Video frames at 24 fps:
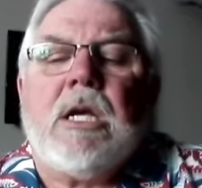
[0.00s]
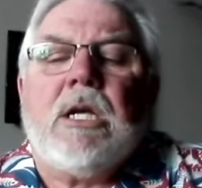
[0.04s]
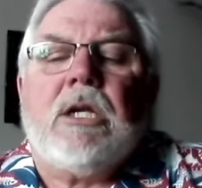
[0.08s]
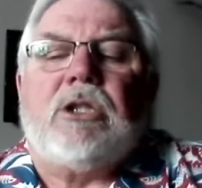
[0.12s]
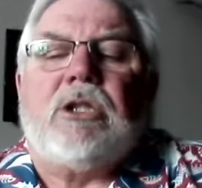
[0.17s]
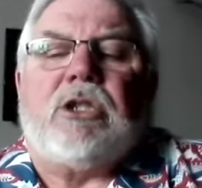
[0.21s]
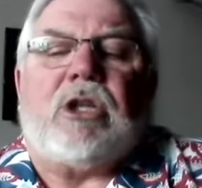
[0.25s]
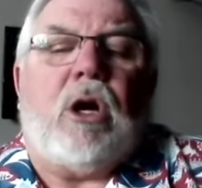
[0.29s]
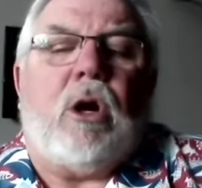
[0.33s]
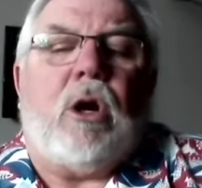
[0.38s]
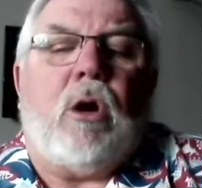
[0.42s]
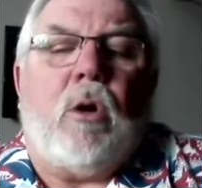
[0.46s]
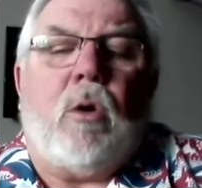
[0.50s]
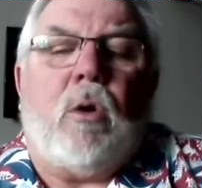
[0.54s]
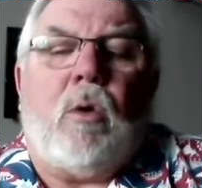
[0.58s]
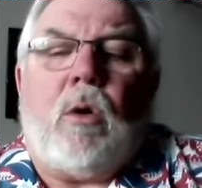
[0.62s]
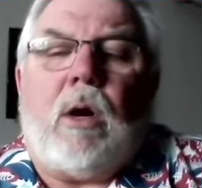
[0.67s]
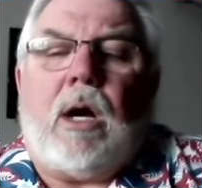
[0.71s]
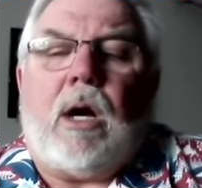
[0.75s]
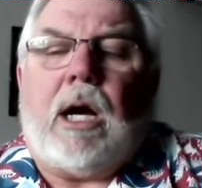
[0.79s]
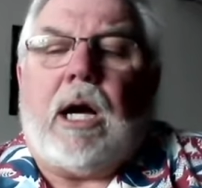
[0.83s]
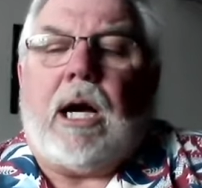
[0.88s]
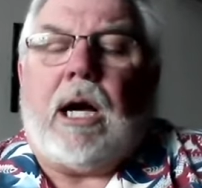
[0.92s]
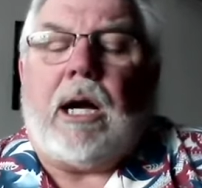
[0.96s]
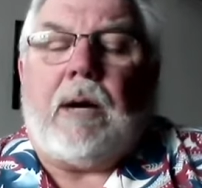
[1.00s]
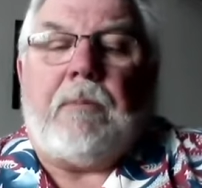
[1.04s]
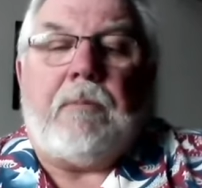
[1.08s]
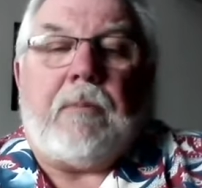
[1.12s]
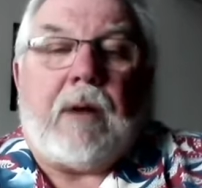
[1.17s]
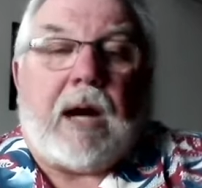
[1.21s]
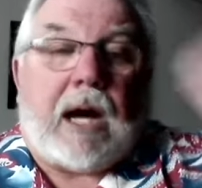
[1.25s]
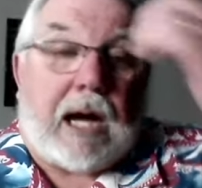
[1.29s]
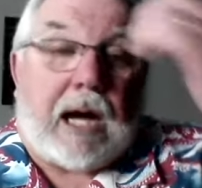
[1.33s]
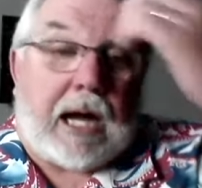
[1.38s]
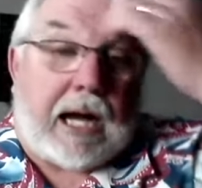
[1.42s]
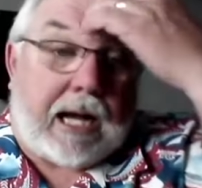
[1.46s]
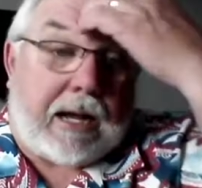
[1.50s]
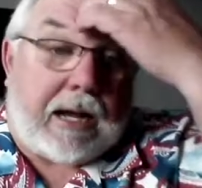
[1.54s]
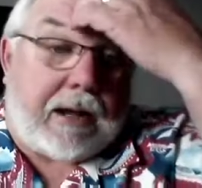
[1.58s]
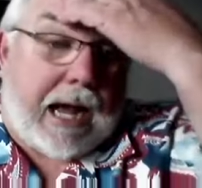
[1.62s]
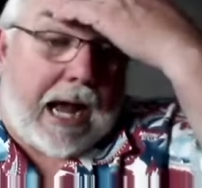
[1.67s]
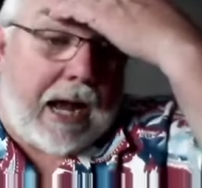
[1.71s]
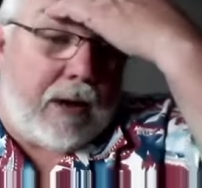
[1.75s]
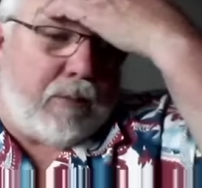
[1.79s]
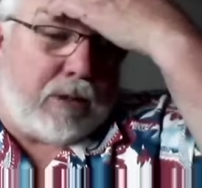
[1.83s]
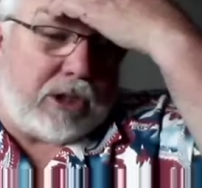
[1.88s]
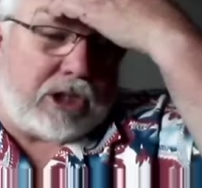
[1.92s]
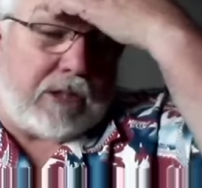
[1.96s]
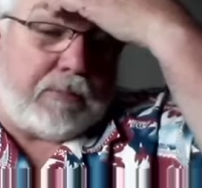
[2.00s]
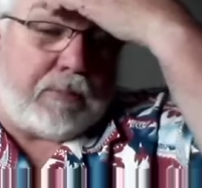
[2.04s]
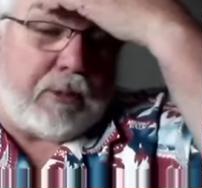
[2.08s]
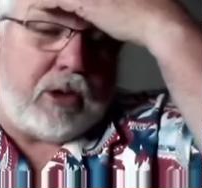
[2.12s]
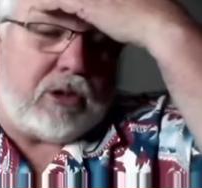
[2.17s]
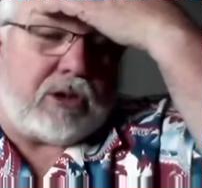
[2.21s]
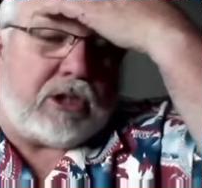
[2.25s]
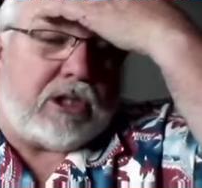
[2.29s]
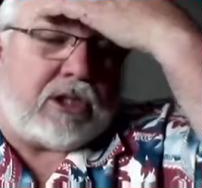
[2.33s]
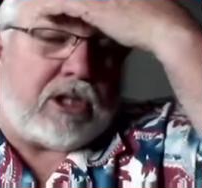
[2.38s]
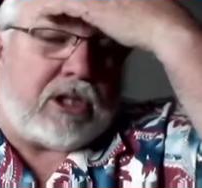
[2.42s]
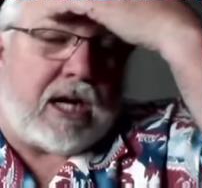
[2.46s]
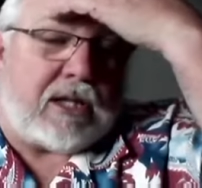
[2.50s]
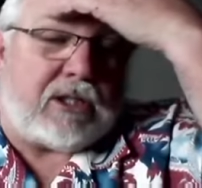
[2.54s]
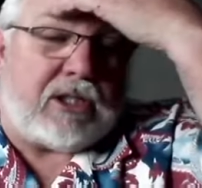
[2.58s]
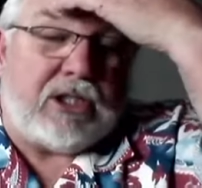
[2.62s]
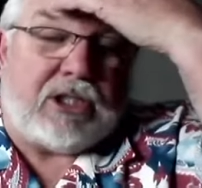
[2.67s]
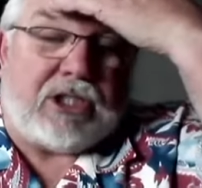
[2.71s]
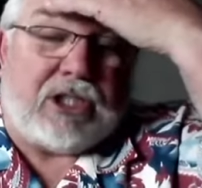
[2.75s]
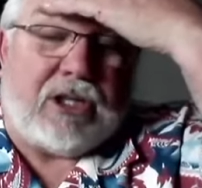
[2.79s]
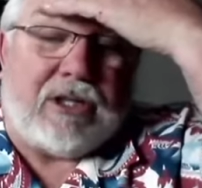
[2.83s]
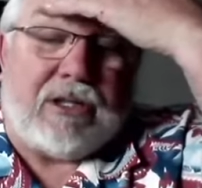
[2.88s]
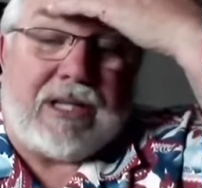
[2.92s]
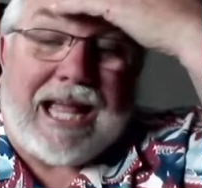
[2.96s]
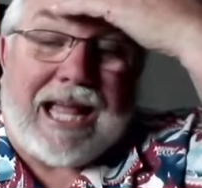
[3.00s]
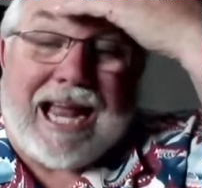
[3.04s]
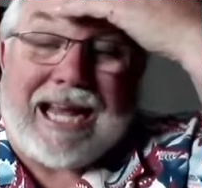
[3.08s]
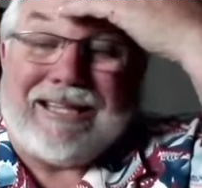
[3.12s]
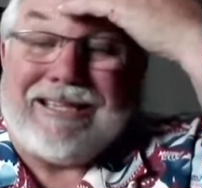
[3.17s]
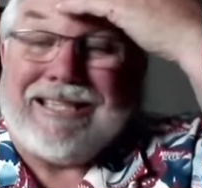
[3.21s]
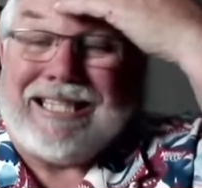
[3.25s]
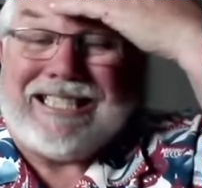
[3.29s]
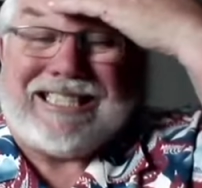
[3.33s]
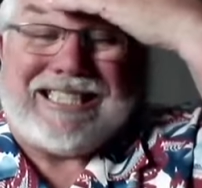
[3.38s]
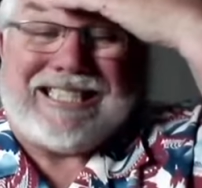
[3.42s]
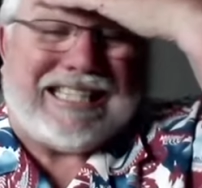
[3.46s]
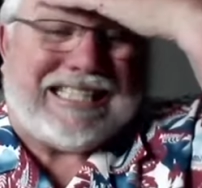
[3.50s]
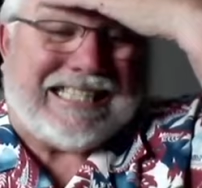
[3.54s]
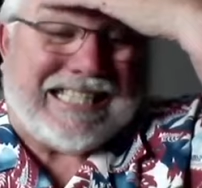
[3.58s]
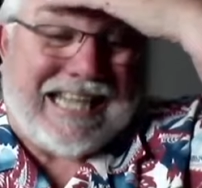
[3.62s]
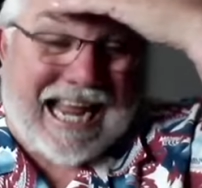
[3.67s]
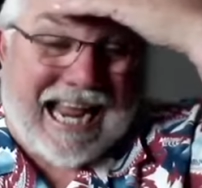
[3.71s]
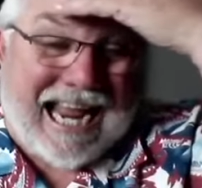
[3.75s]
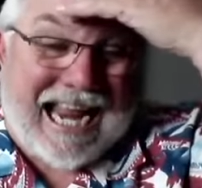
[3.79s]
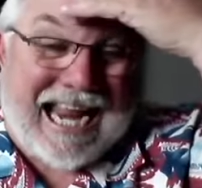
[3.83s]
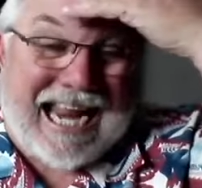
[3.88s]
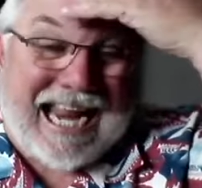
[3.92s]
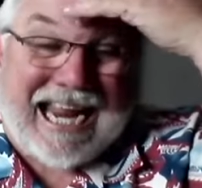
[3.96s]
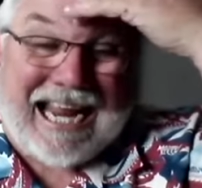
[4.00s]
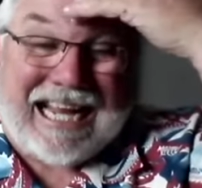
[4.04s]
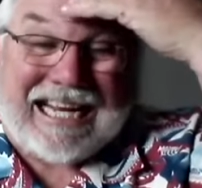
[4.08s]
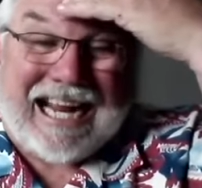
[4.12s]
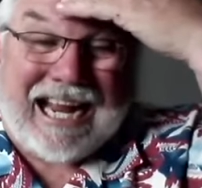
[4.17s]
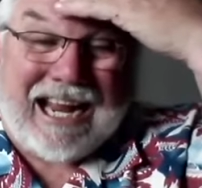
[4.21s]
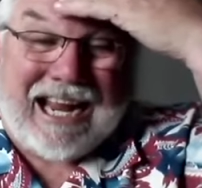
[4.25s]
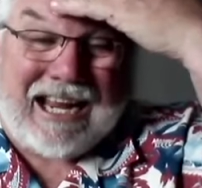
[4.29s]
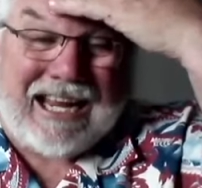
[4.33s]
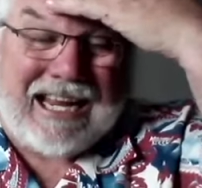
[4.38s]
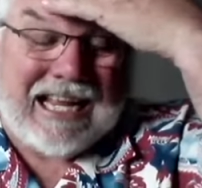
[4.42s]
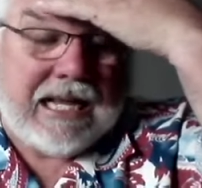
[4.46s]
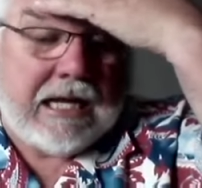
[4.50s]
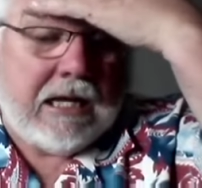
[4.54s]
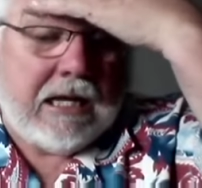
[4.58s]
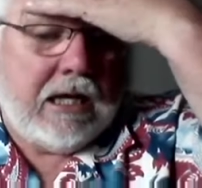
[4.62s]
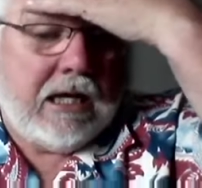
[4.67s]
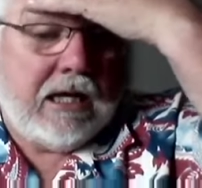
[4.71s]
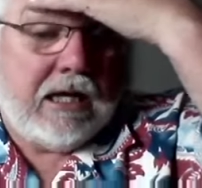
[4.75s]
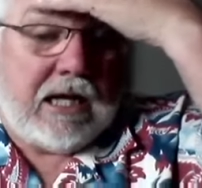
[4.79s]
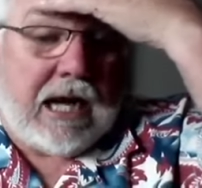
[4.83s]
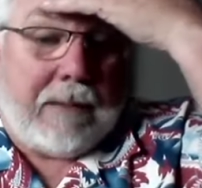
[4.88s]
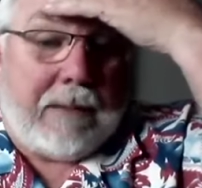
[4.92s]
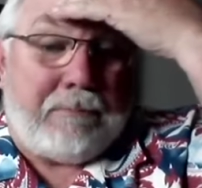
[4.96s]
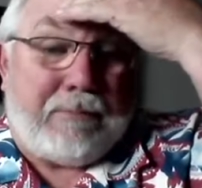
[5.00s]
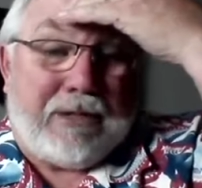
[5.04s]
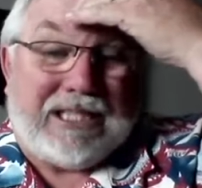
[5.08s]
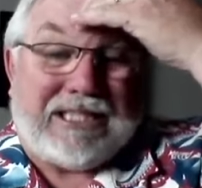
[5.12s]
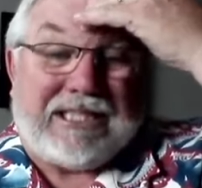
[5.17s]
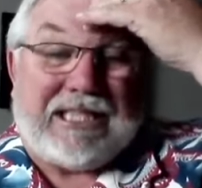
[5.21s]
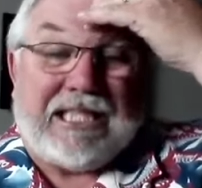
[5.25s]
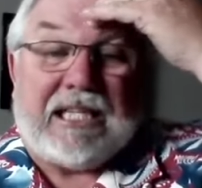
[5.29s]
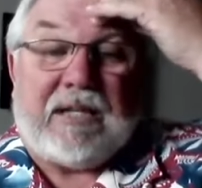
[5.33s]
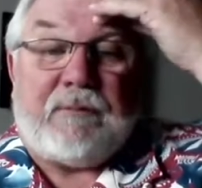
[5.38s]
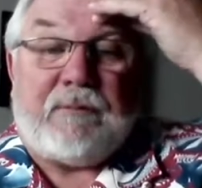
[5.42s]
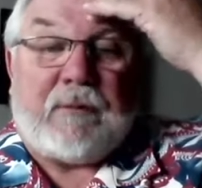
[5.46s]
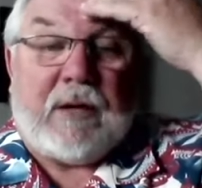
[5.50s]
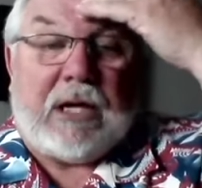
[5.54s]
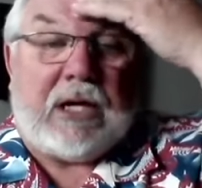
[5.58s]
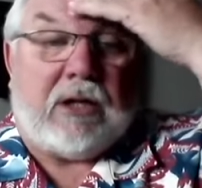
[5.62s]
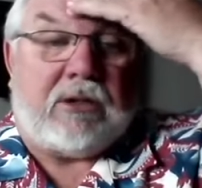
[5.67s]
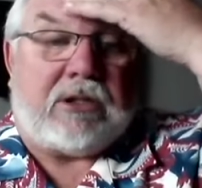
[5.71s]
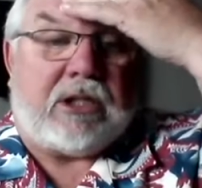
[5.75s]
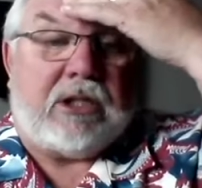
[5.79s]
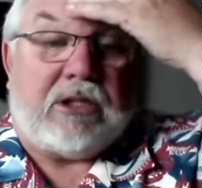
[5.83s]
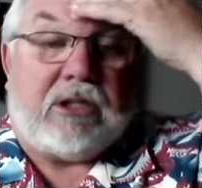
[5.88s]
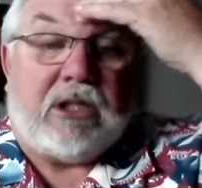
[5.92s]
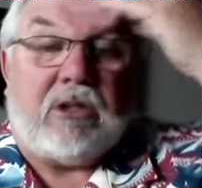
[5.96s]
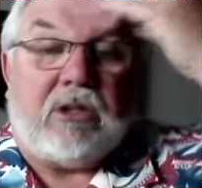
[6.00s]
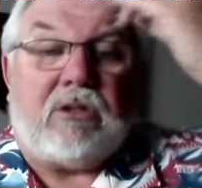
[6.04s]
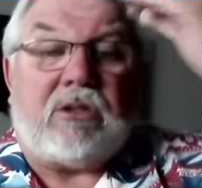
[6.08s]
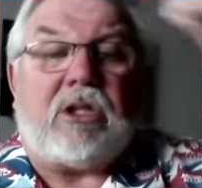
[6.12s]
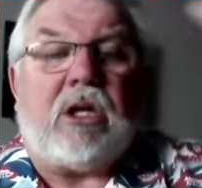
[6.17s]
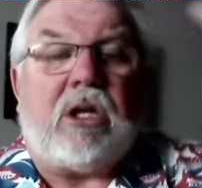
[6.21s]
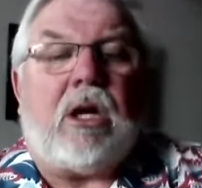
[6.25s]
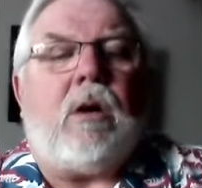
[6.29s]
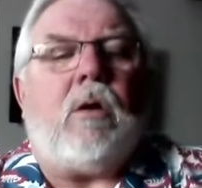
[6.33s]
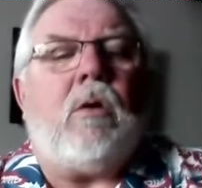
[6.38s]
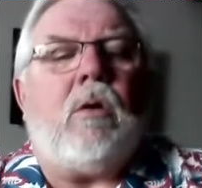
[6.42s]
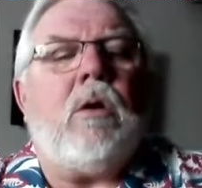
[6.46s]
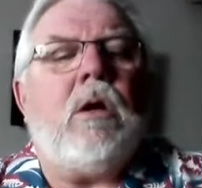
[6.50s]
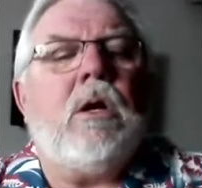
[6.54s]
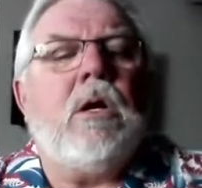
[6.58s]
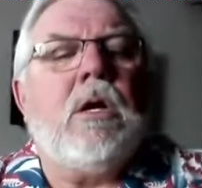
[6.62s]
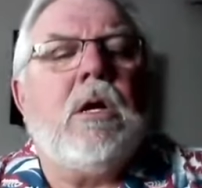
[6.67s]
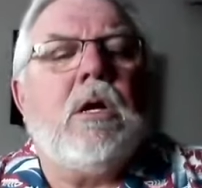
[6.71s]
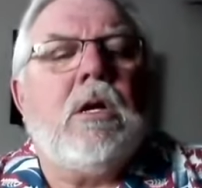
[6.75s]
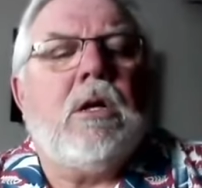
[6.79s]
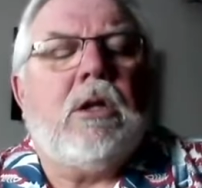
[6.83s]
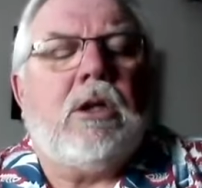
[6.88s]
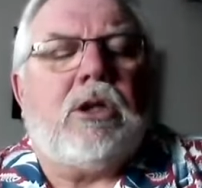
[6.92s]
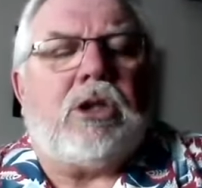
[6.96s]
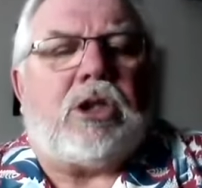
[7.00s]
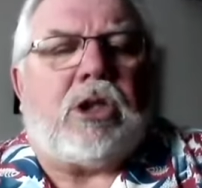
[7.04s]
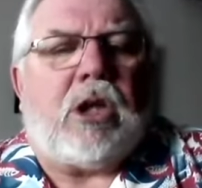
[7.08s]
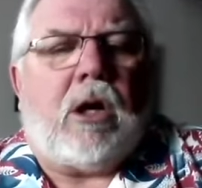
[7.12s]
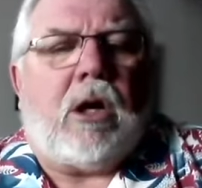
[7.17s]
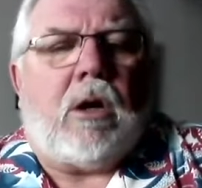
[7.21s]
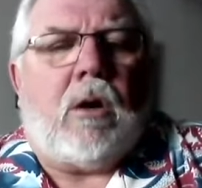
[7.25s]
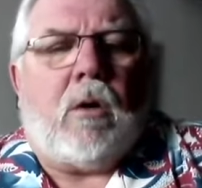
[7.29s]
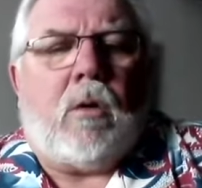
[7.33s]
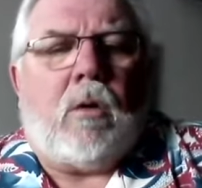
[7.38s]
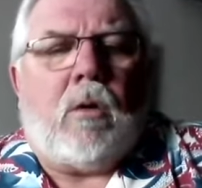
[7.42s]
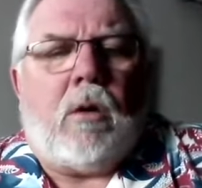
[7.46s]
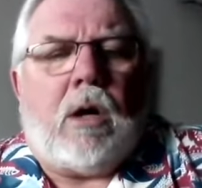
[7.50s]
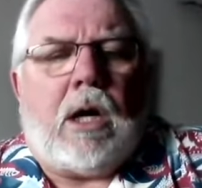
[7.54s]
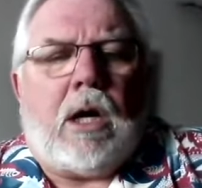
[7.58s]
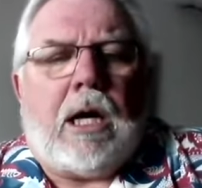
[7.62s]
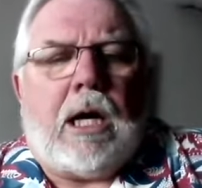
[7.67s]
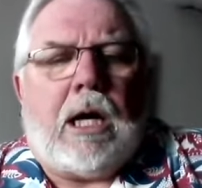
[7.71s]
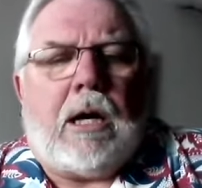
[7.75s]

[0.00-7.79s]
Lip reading: So I was supposed to talk to Jill Langley today, and I got busy and failed to do so. So